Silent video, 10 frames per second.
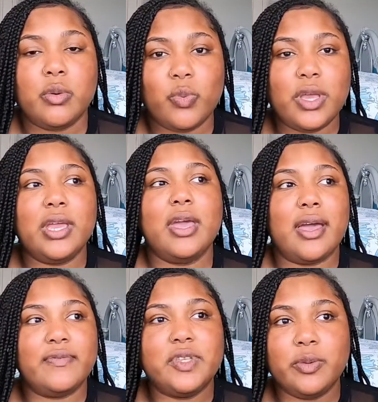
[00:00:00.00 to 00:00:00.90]
we
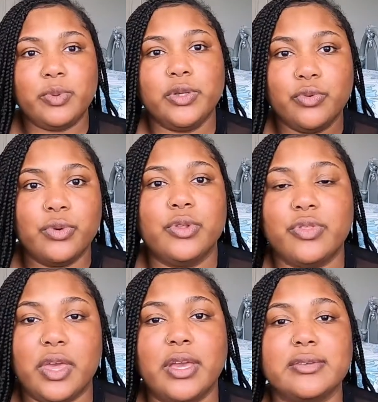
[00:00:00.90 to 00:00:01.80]
have deeply rooted
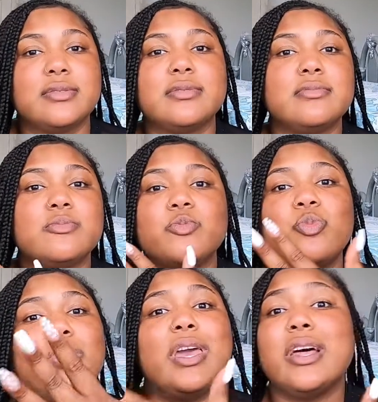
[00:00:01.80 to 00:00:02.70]
things
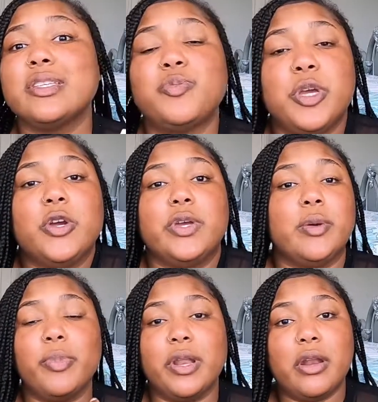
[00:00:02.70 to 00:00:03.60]
in us
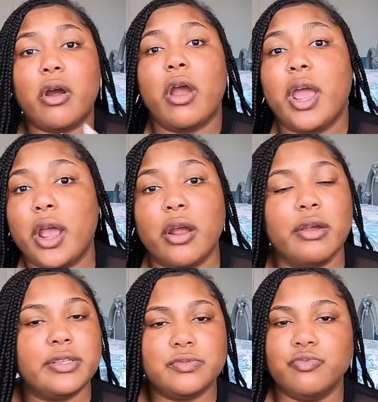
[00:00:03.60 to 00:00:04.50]
period, but in our hair
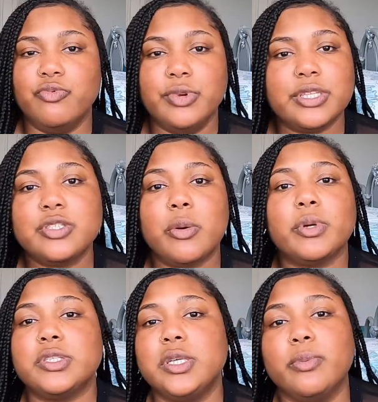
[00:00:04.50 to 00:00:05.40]
is, is so
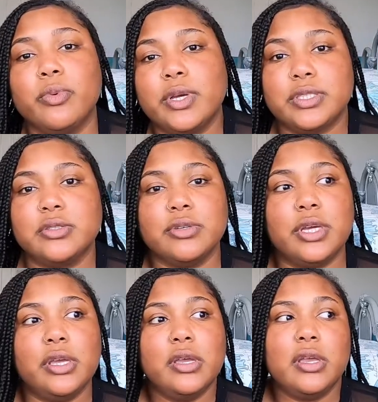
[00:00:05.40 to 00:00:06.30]
much deep root
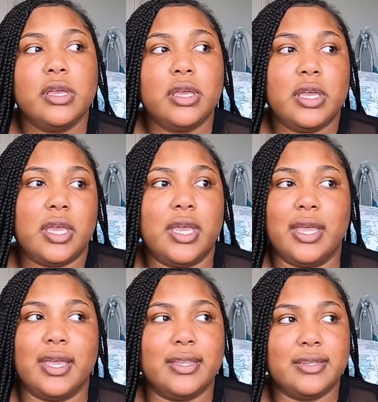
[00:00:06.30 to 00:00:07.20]
history.
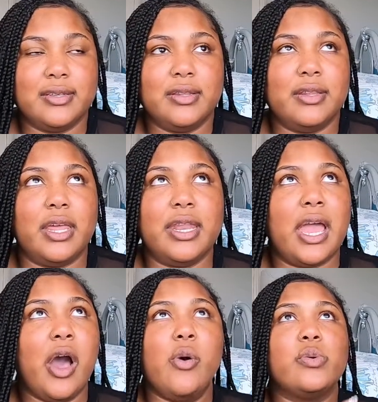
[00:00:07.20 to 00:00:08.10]
And
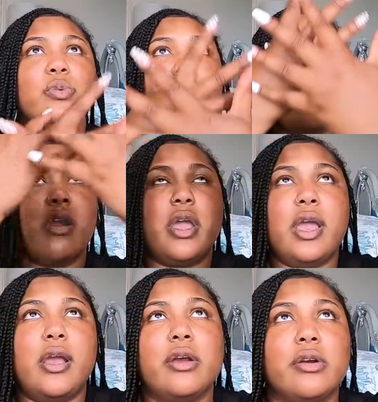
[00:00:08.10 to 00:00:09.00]
now our
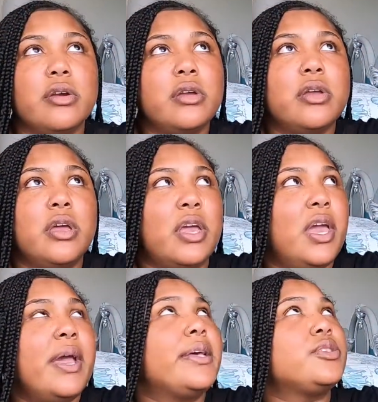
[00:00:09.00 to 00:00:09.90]
hair
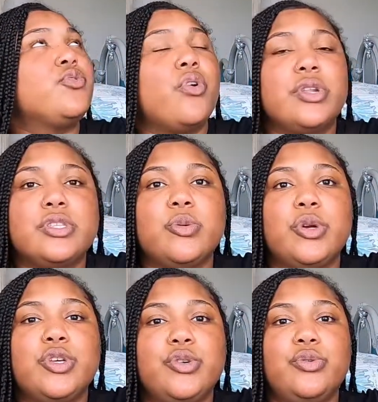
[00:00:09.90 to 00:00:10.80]
has grown into
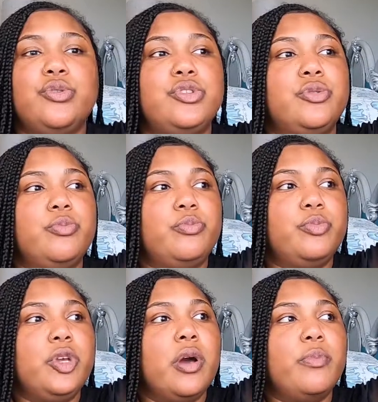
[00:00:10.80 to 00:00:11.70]
a huge
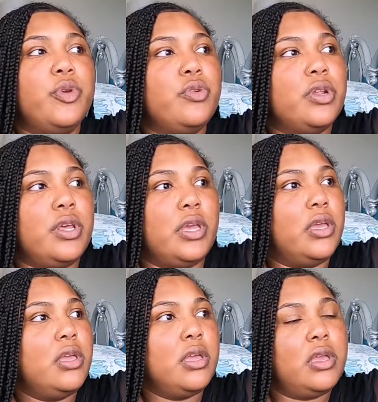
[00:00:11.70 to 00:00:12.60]

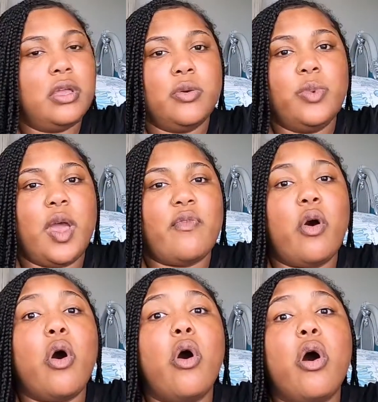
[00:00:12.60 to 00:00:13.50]
community. We have
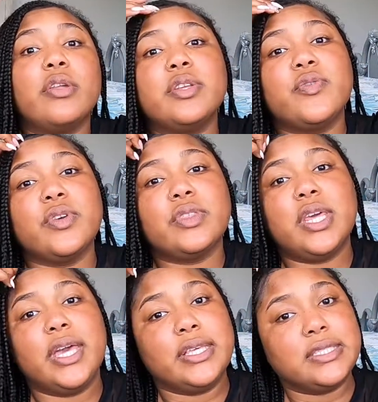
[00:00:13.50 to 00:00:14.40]
all different
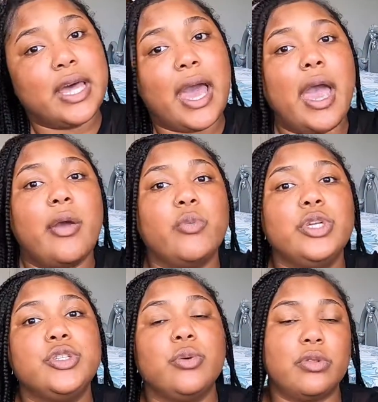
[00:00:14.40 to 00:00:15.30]
things that
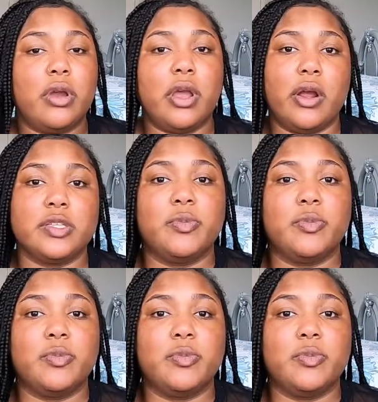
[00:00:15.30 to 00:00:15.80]
we do with our hair as